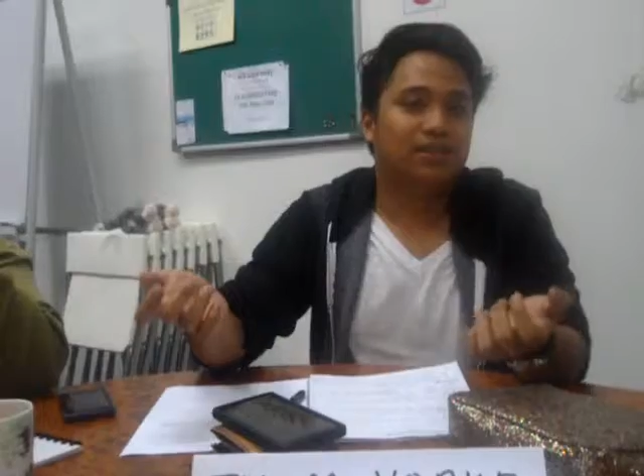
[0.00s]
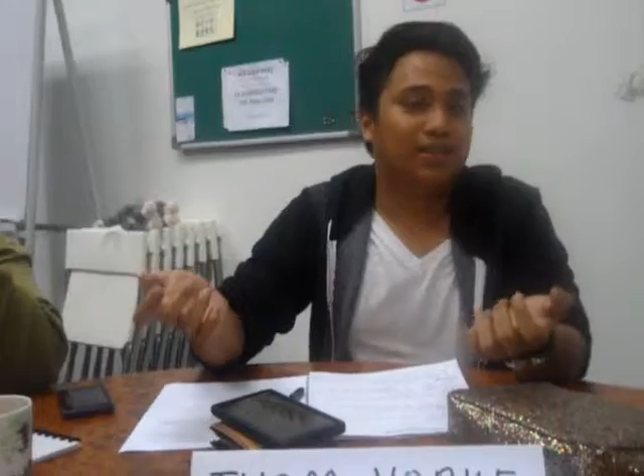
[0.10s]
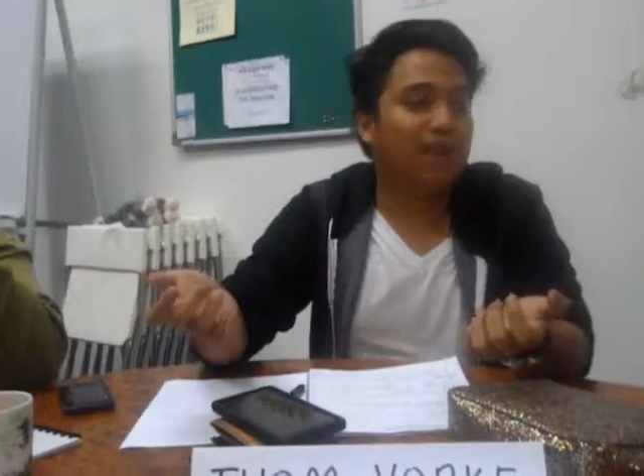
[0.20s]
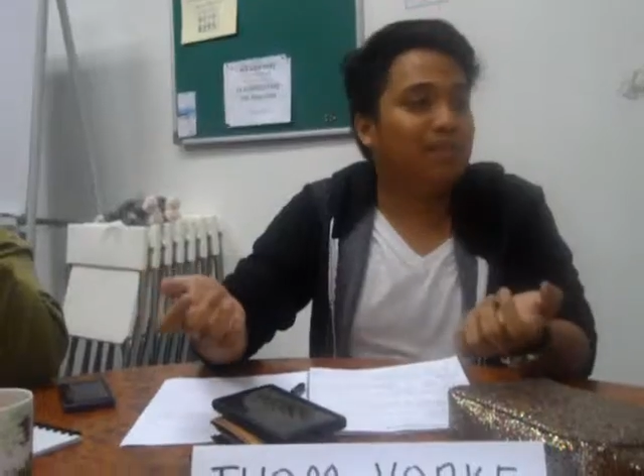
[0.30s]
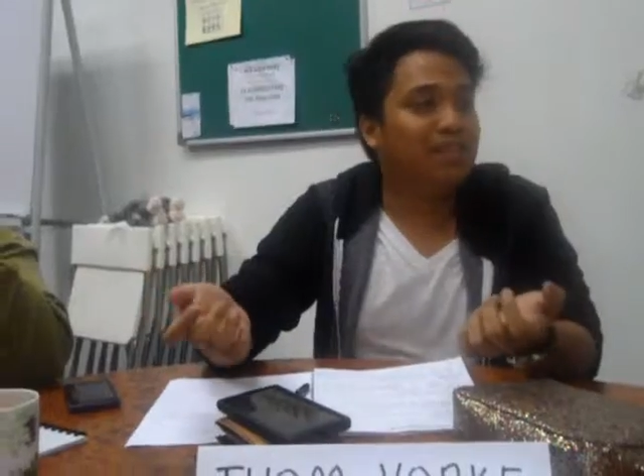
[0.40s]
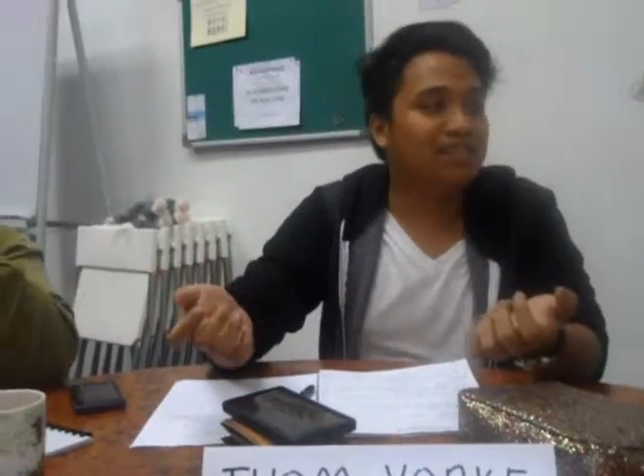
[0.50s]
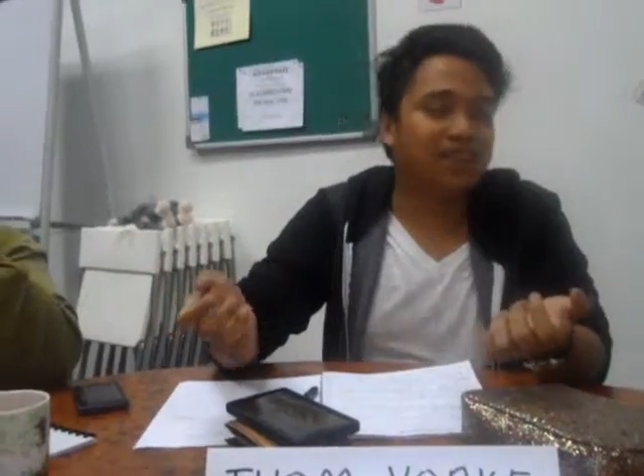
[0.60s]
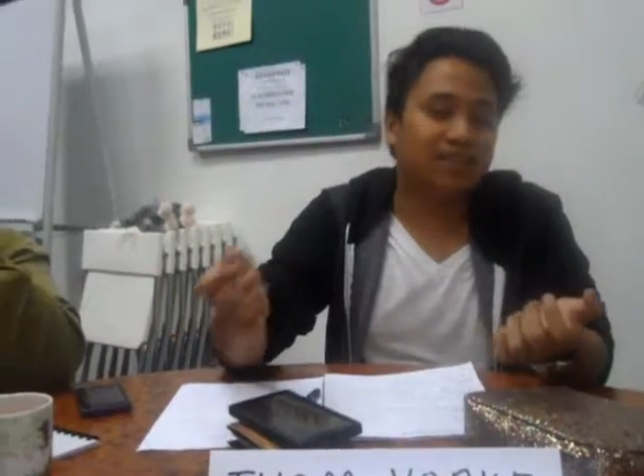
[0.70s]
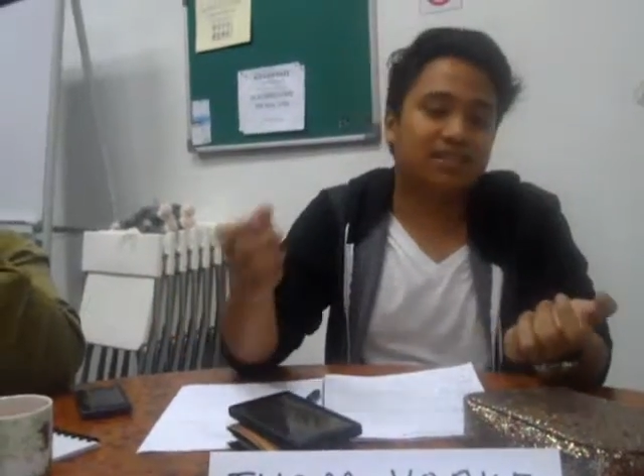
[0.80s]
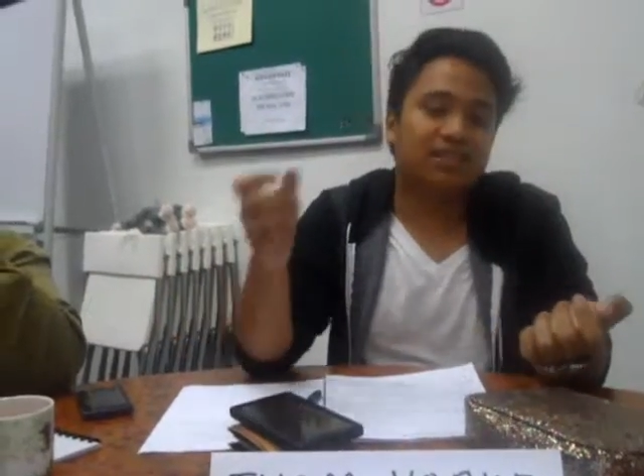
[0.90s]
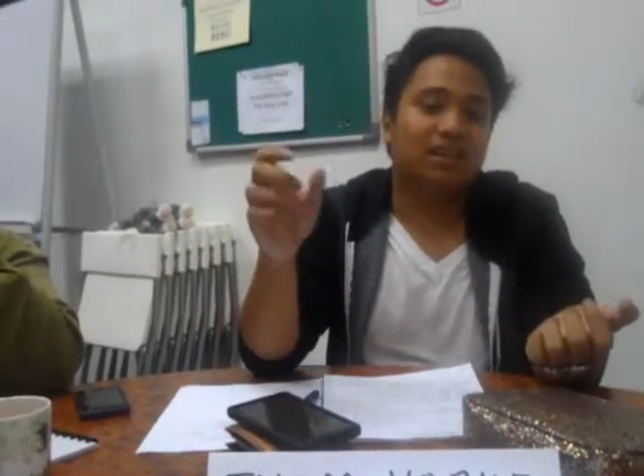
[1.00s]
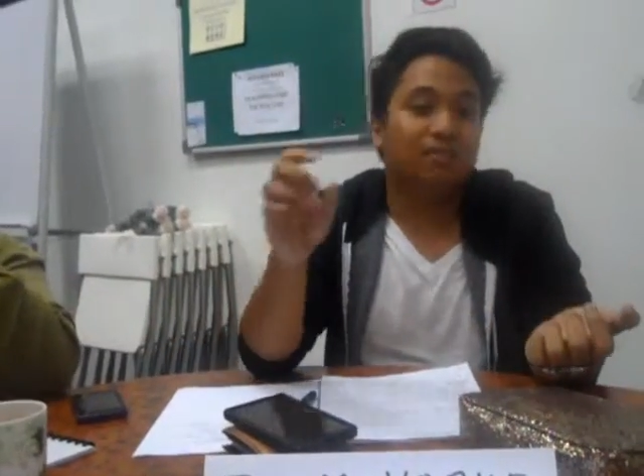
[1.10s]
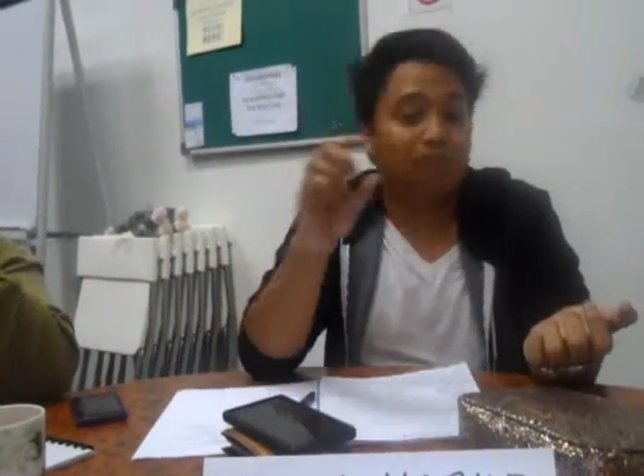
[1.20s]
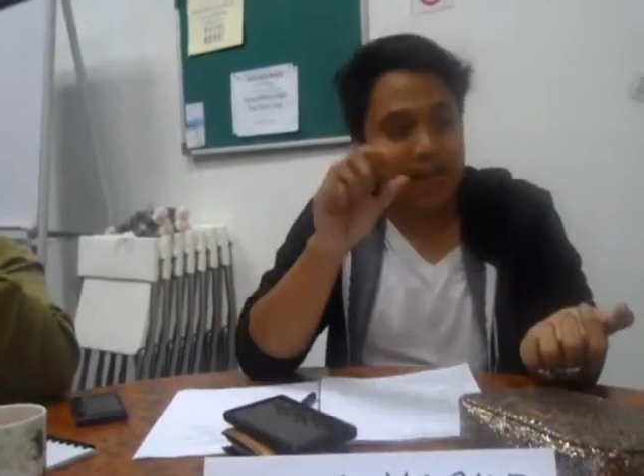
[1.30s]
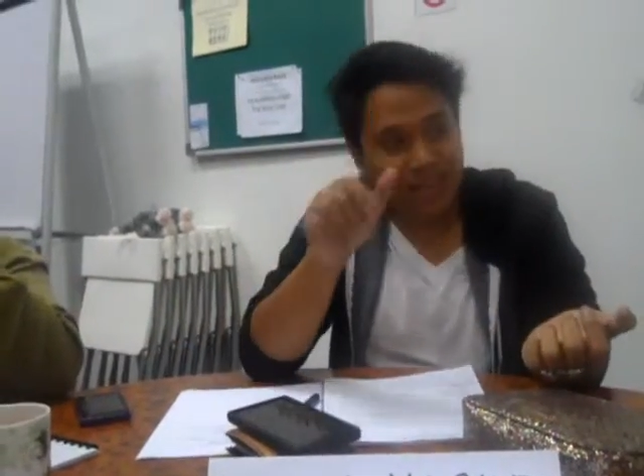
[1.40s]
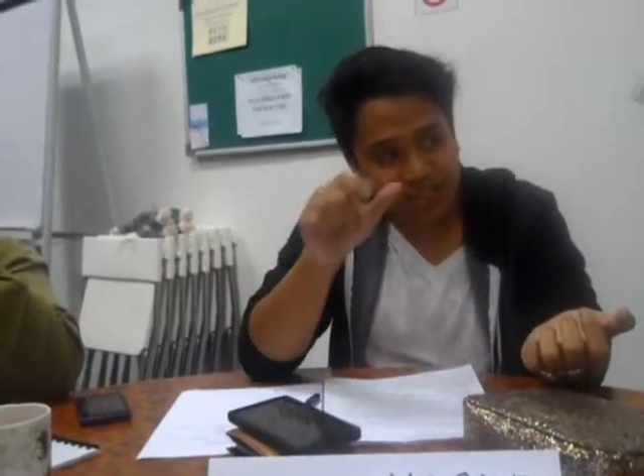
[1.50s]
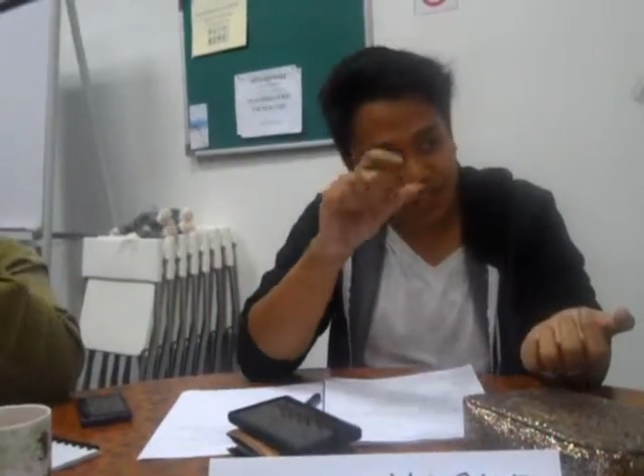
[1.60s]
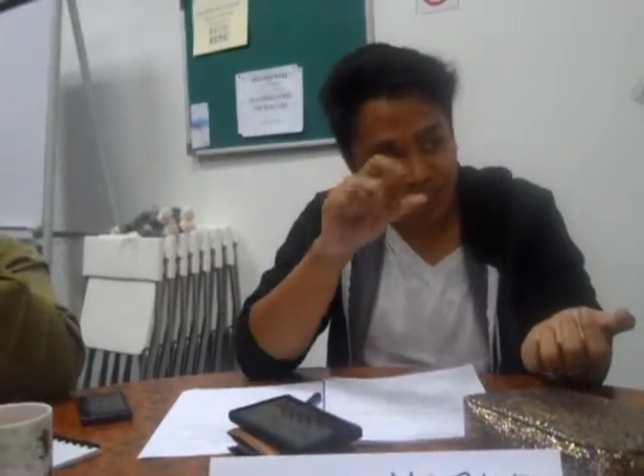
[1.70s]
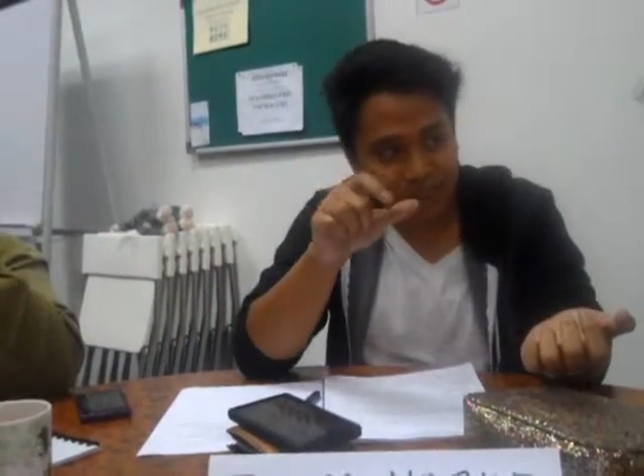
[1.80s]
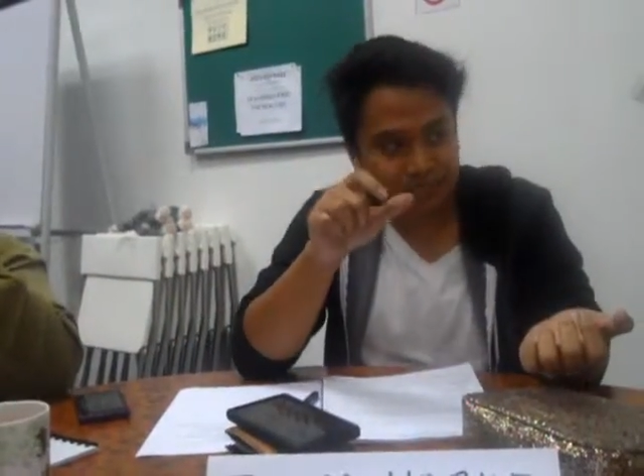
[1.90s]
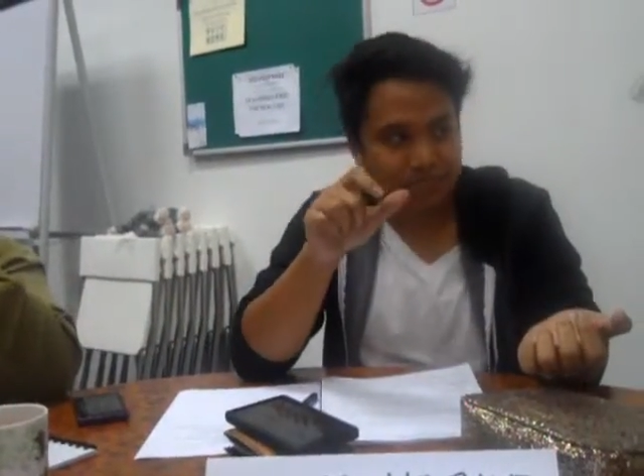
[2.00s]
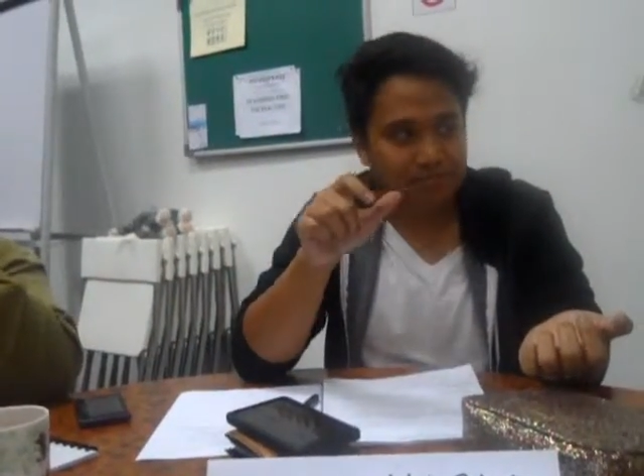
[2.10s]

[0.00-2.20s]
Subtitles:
So that means there's a bass knob,